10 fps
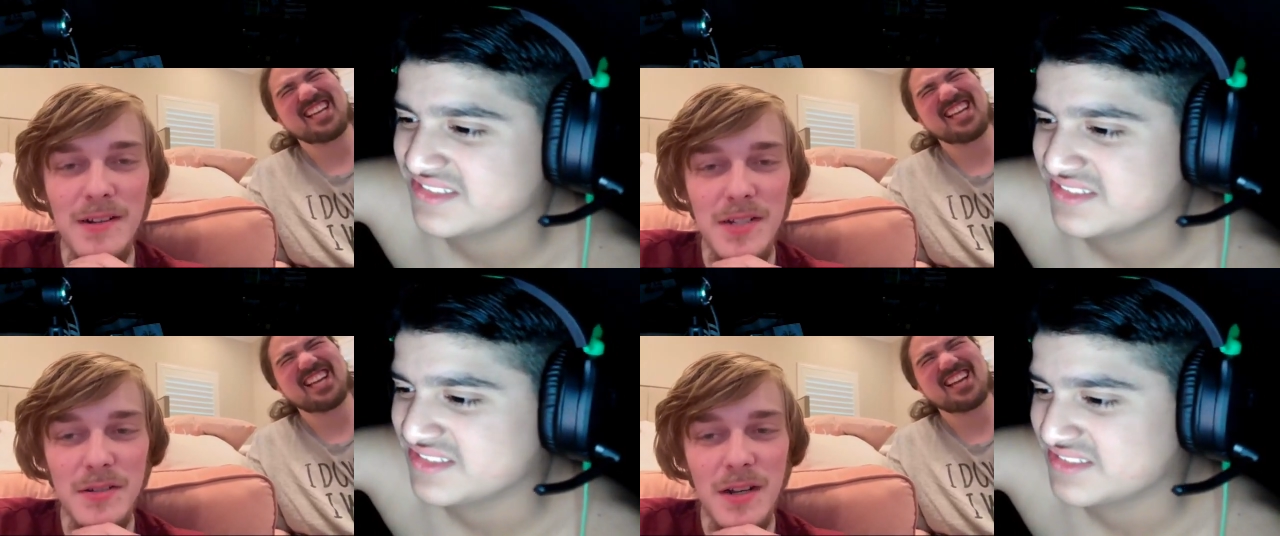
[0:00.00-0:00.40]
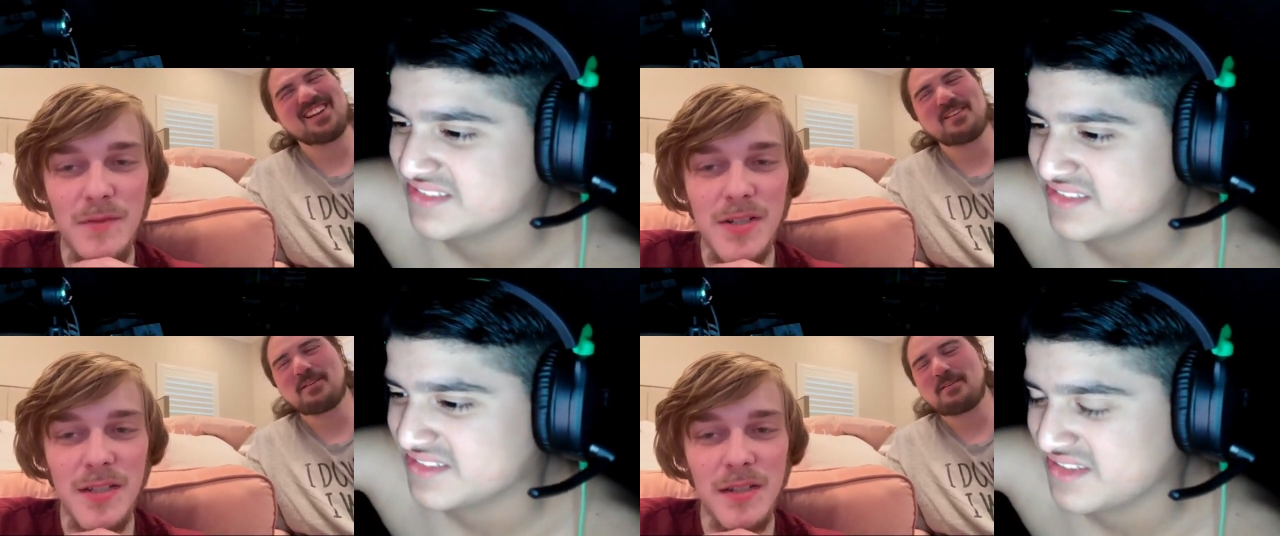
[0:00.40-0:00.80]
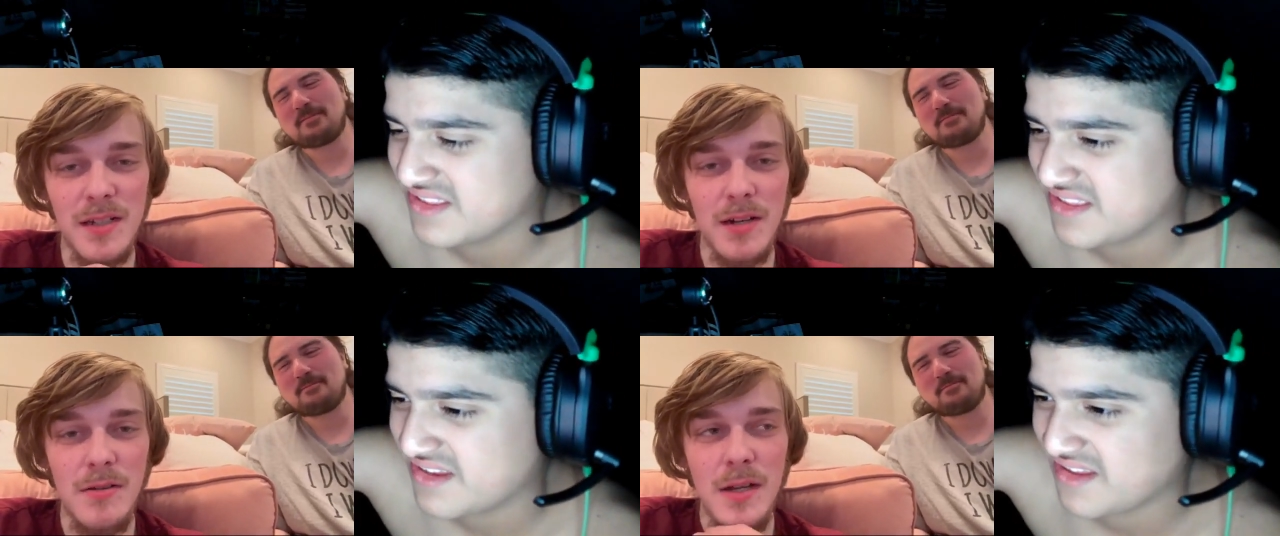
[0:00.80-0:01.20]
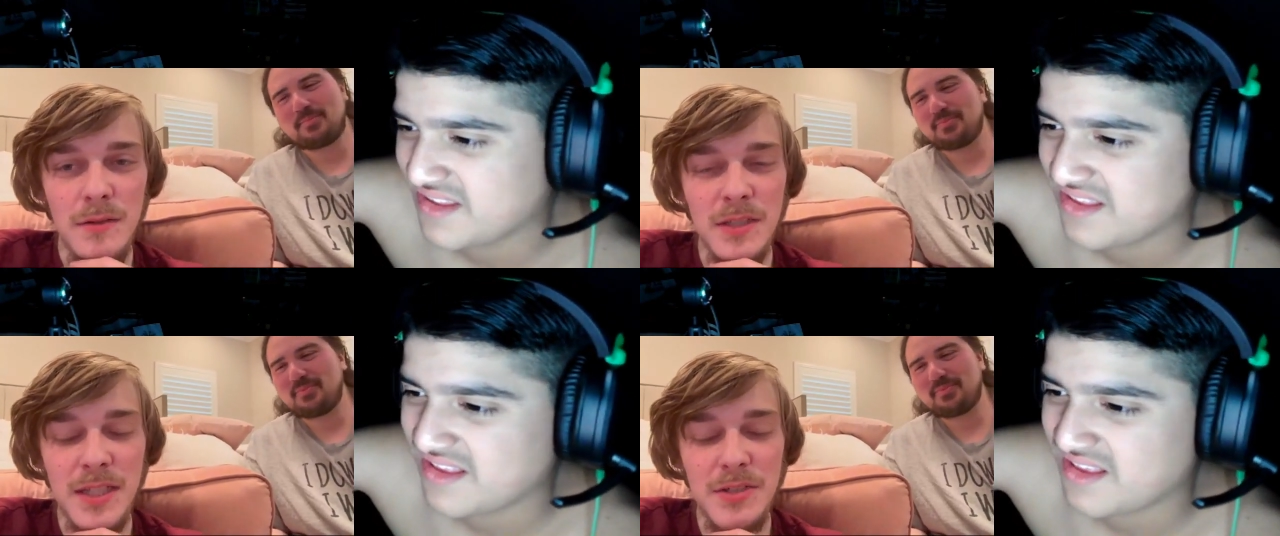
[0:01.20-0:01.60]
Speaker 1: teacher conference so they're gonna go, well,
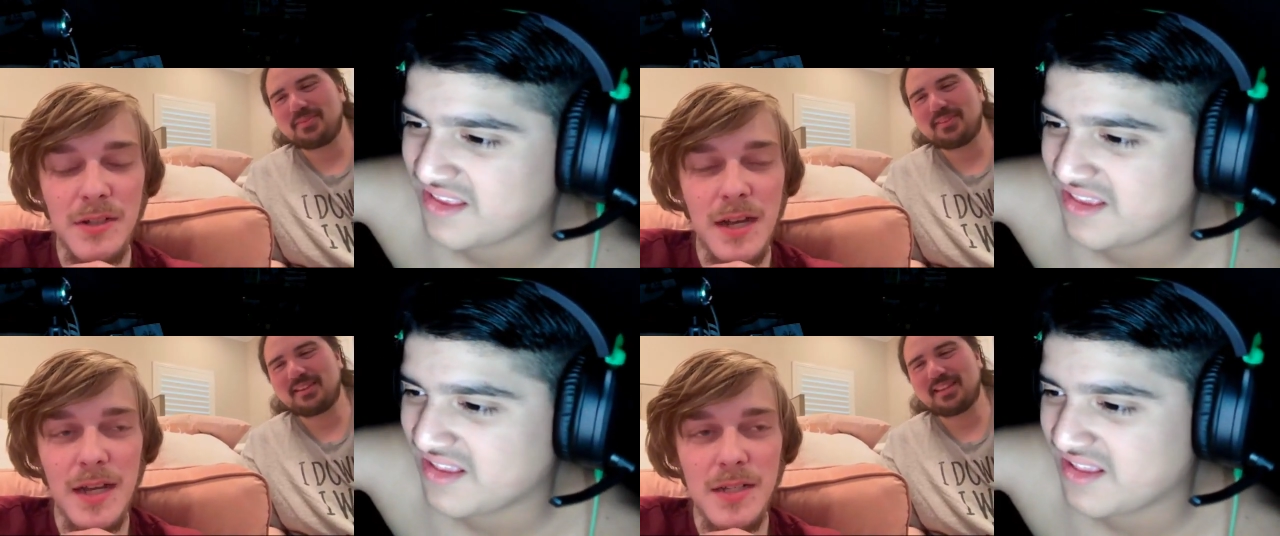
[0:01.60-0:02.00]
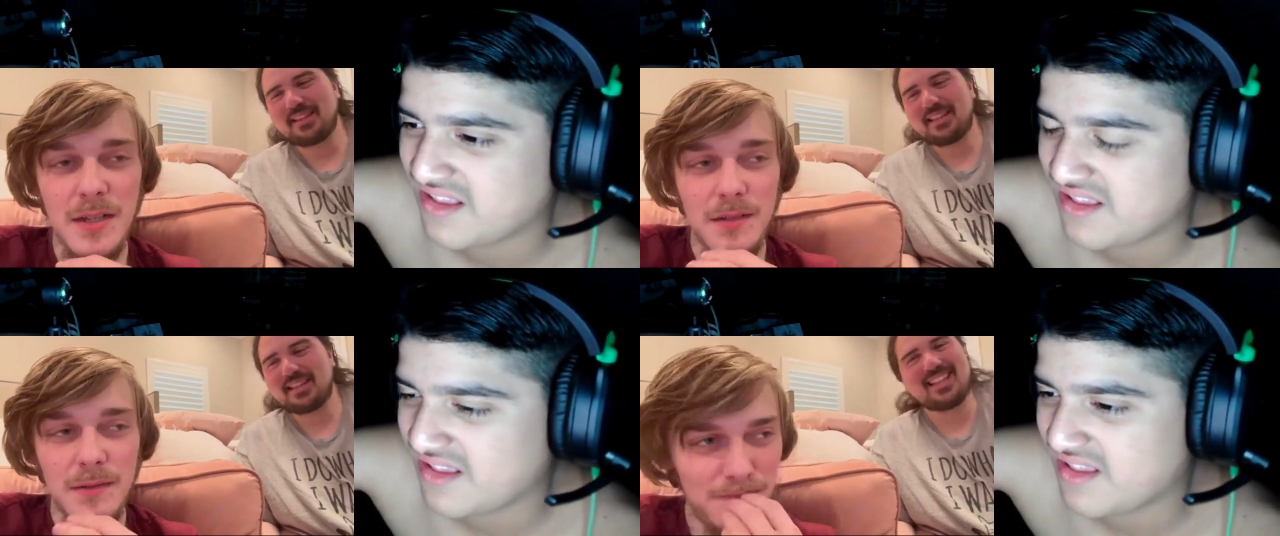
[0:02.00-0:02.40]
let's get you a high chair.